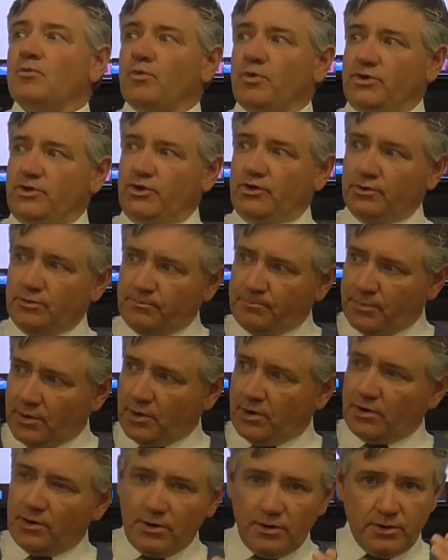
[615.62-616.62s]
When you
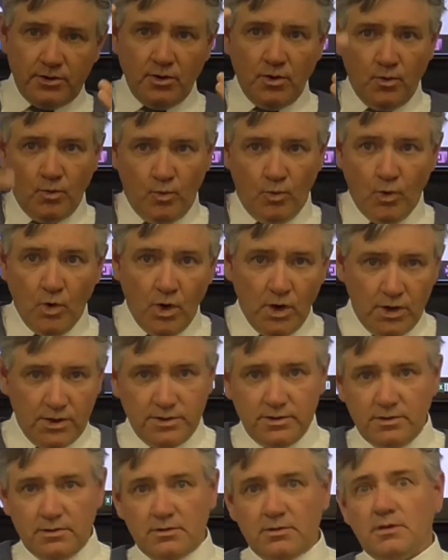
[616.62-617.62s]
burn
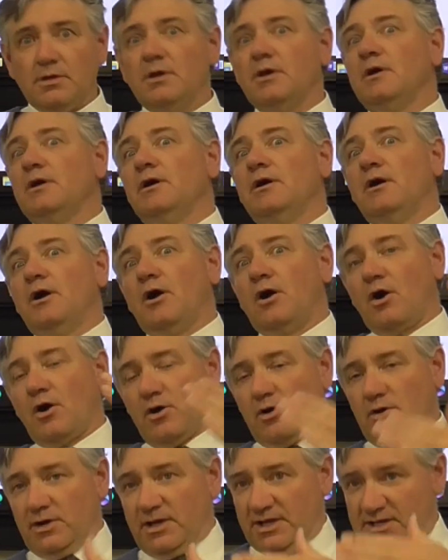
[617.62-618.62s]
wood,
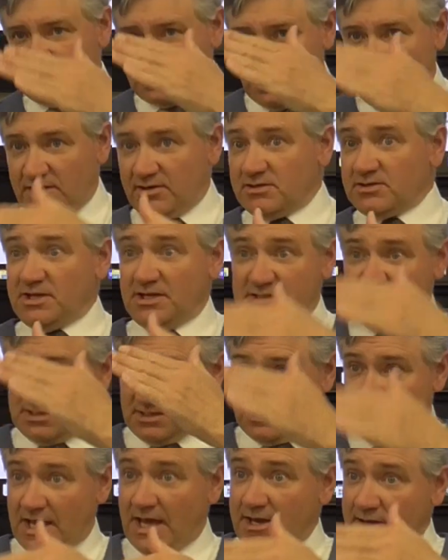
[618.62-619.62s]
or is ener- is
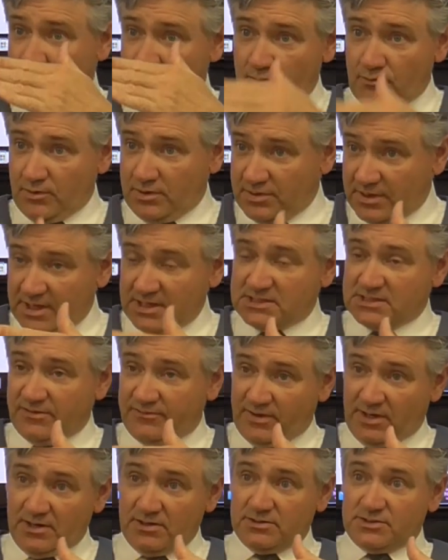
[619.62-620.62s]
the net release
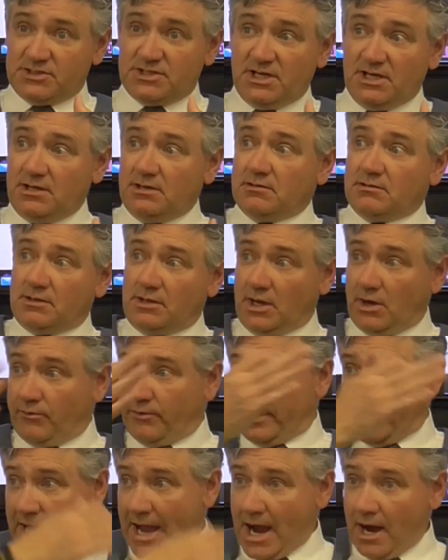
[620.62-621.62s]
of energy
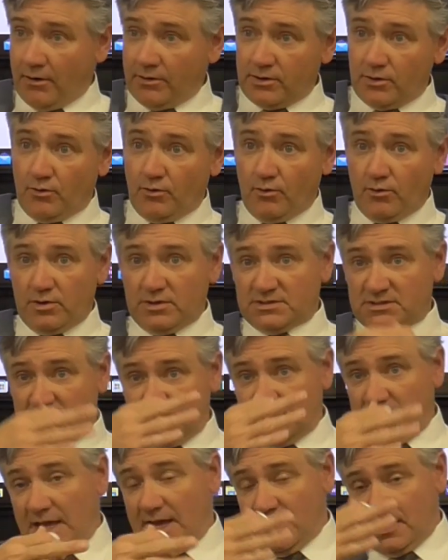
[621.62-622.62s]
going out, or is
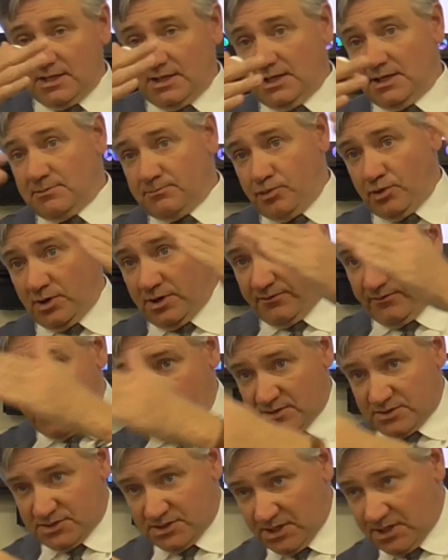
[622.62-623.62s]
the net input of
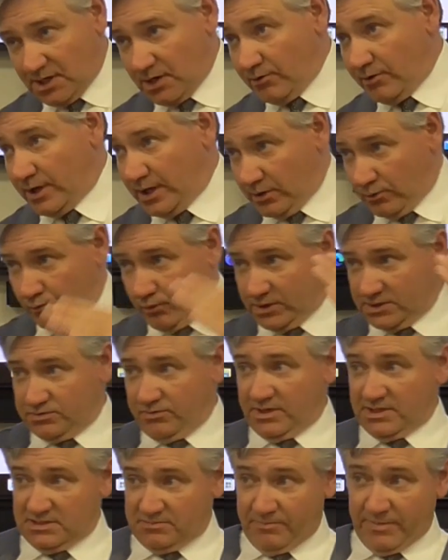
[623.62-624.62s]
energy going in? Which
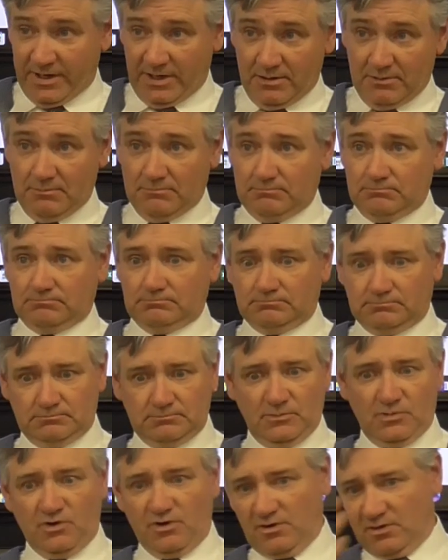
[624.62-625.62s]
one is big?
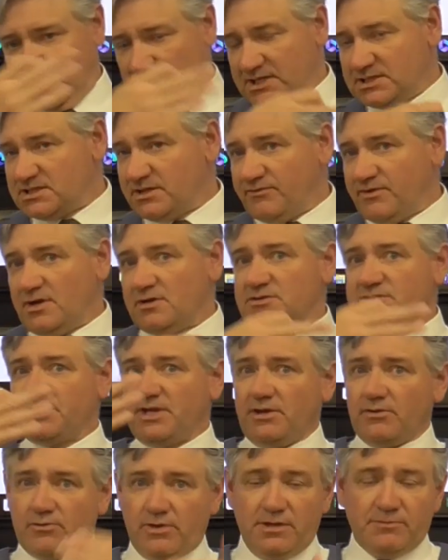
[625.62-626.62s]
Release of
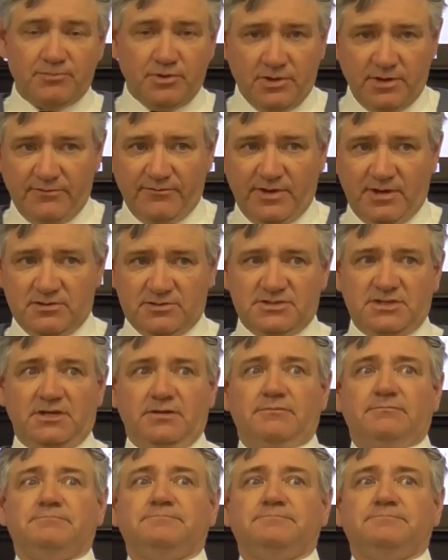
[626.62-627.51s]
energy or input of energy?